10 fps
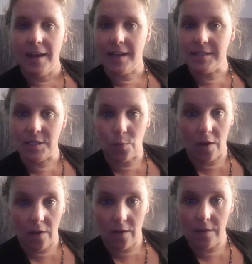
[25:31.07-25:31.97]
I still
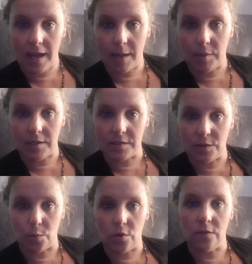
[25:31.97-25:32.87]
want all the happiness in
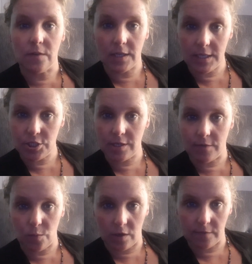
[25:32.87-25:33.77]
the world for each and
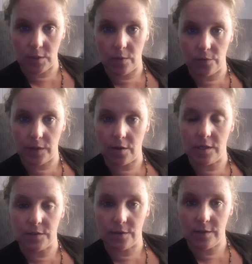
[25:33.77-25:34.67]
every one of you out there. I
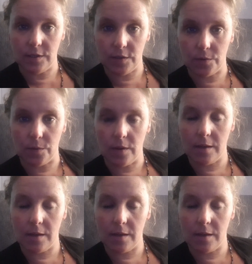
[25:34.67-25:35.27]
certainly do.